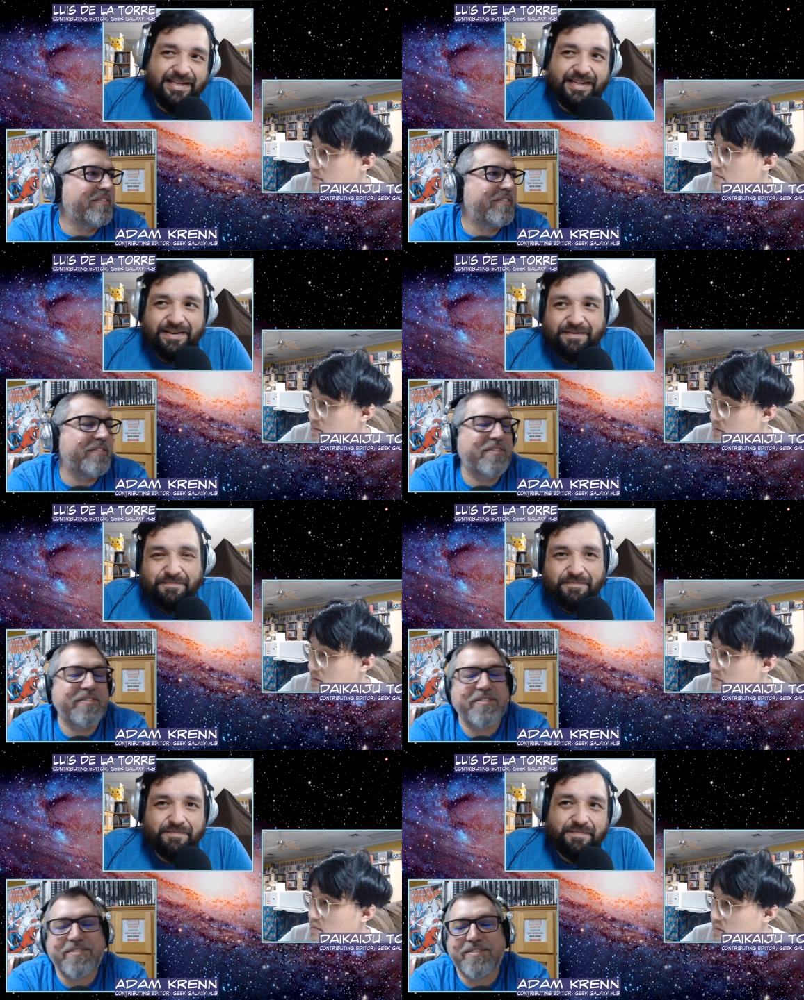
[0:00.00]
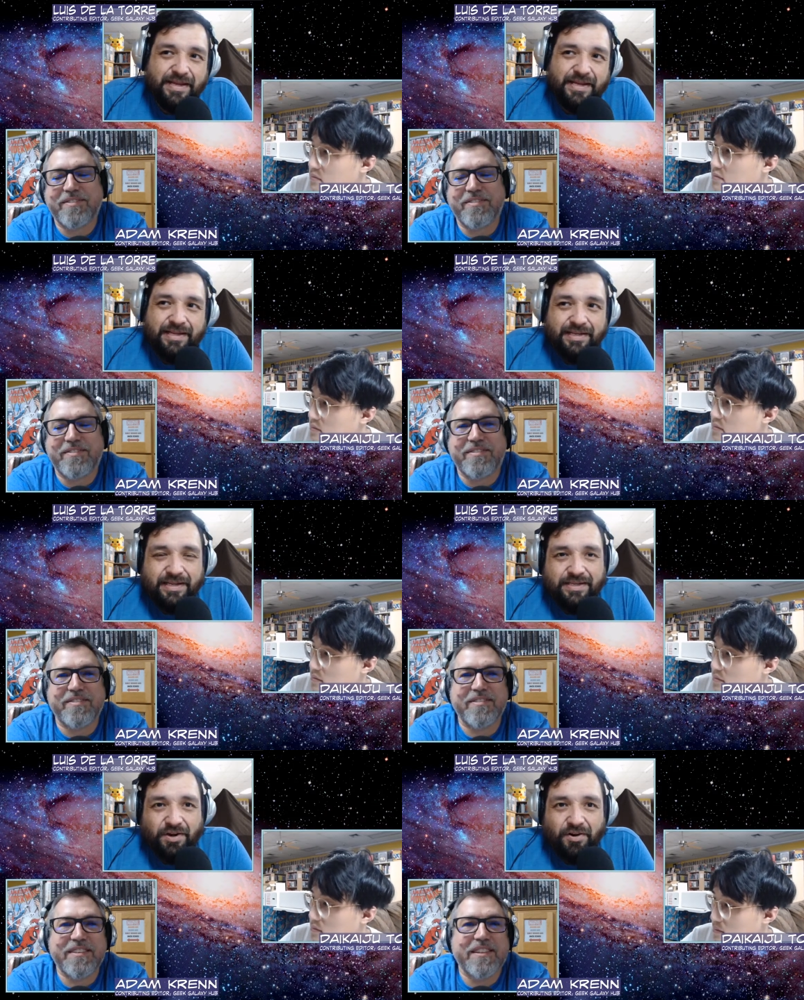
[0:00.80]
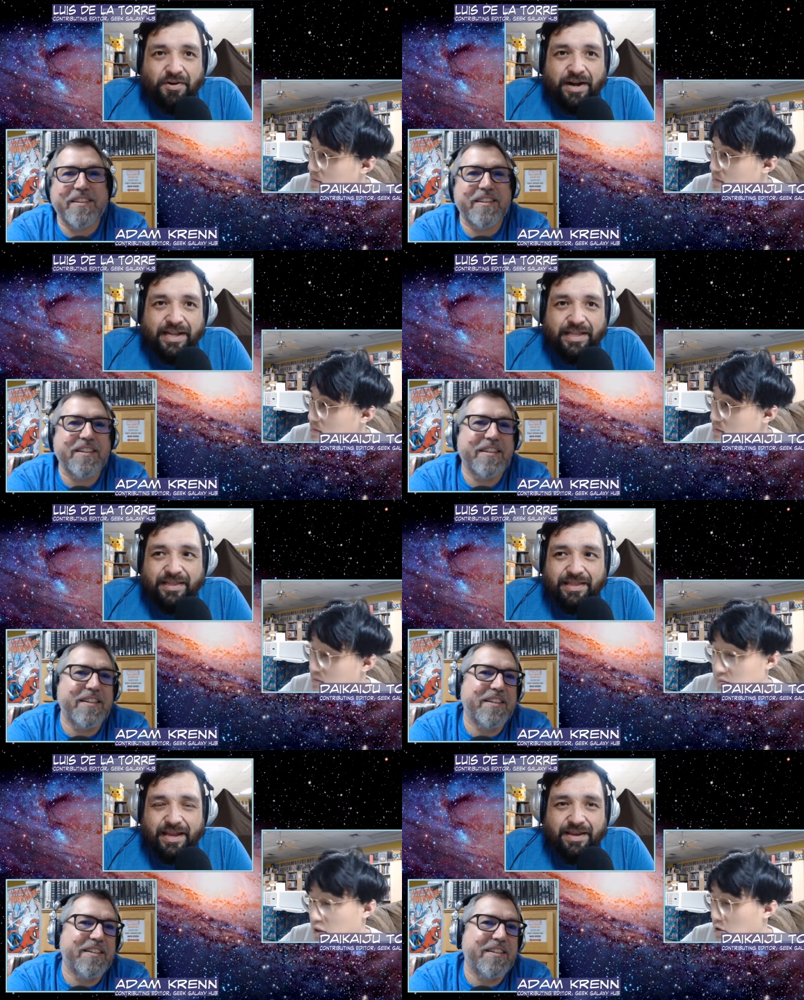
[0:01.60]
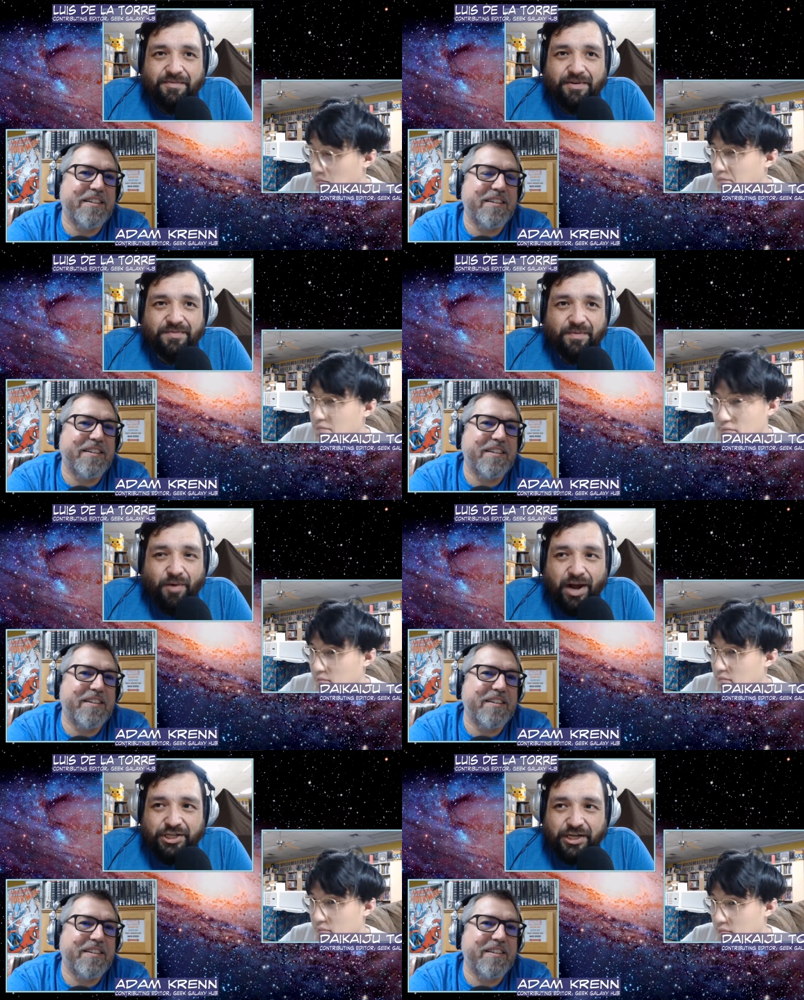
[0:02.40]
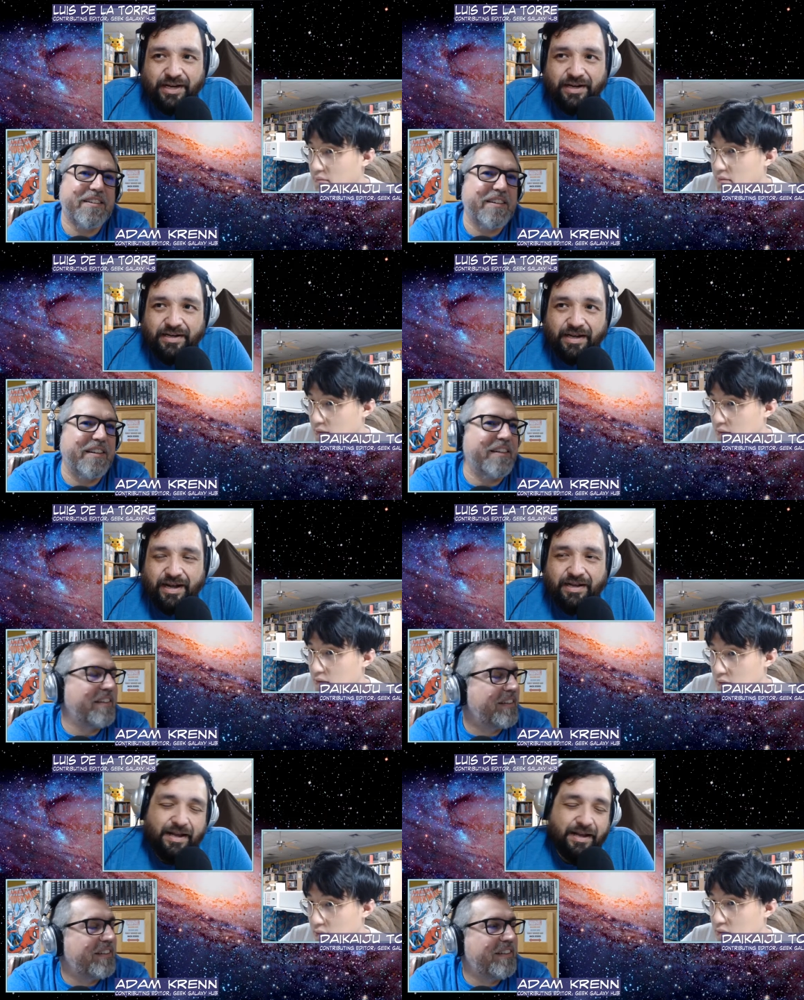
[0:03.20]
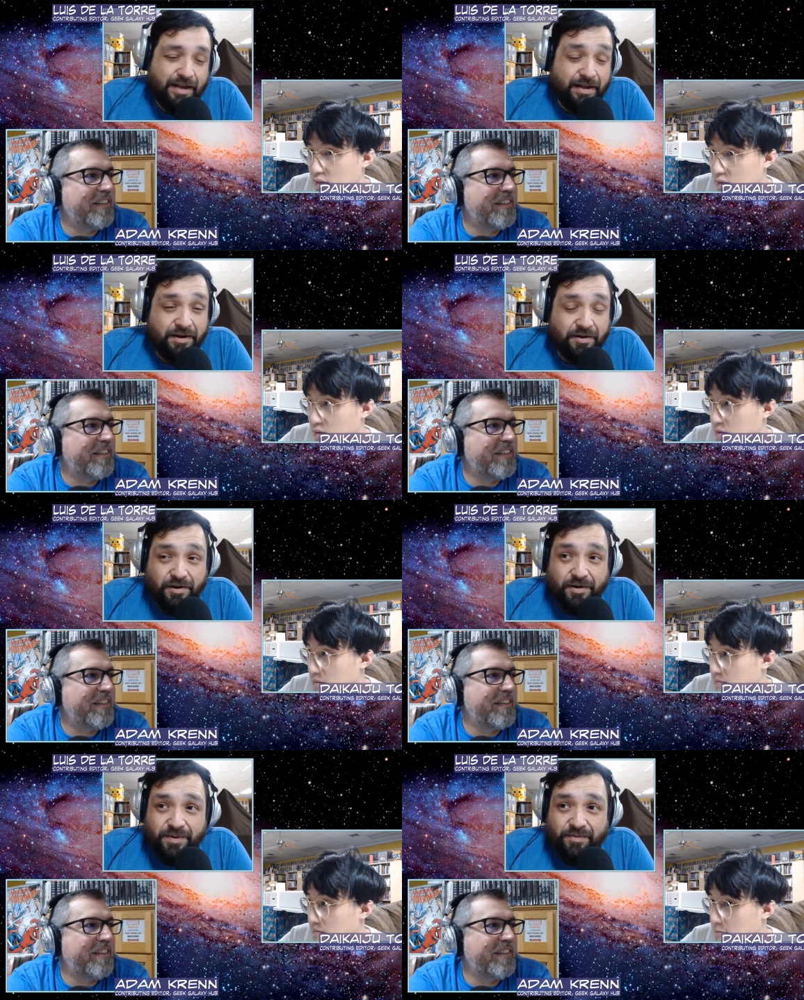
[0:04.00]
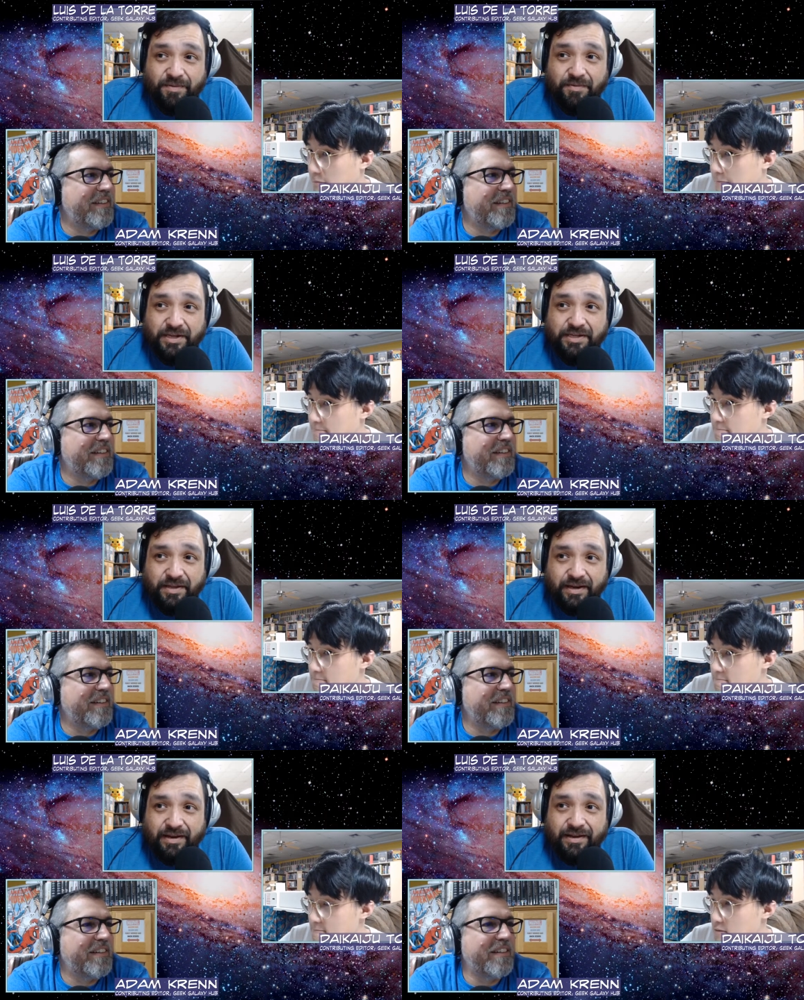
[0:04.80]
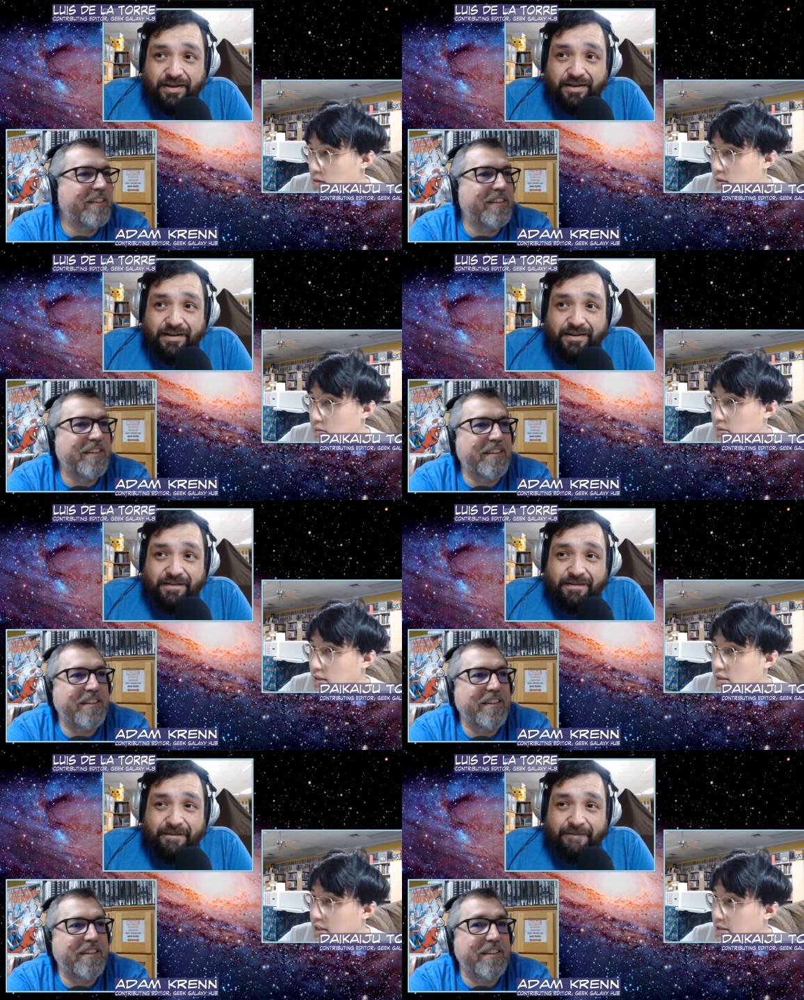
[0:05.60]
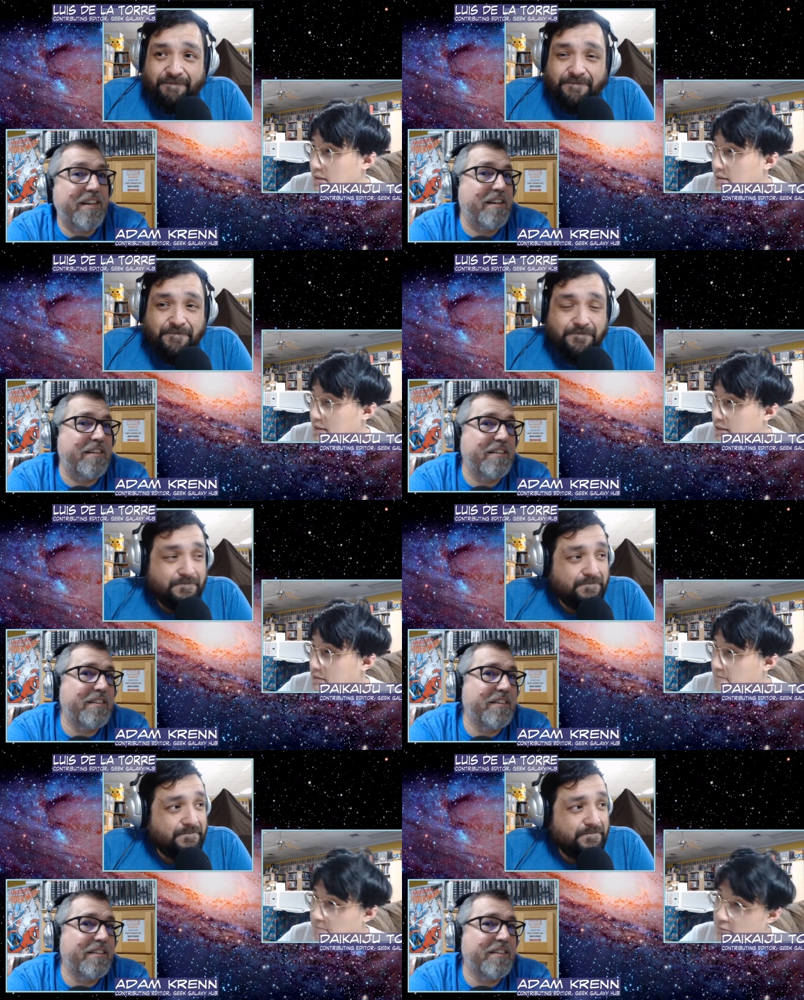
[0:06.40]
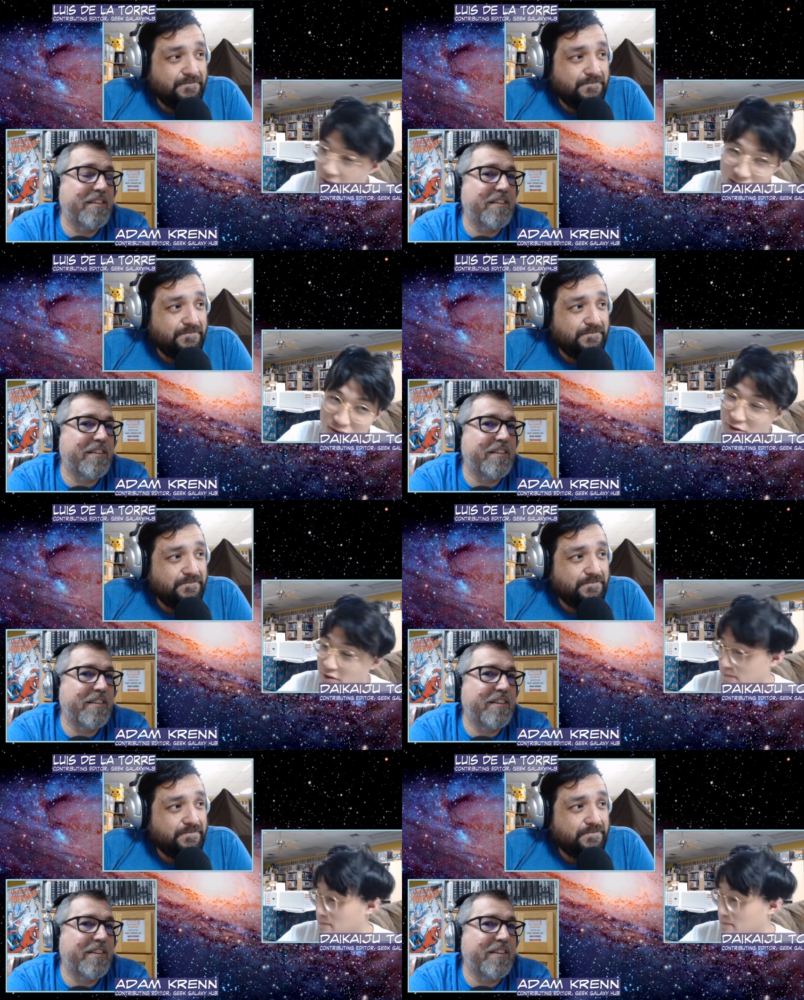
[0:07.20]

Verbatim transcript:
Speaker 1: didn't deter any anyone no. from watching it. I, I, I don't know. I mean, what, what did you think?
Speaker 2: Because like mm. adding, you know,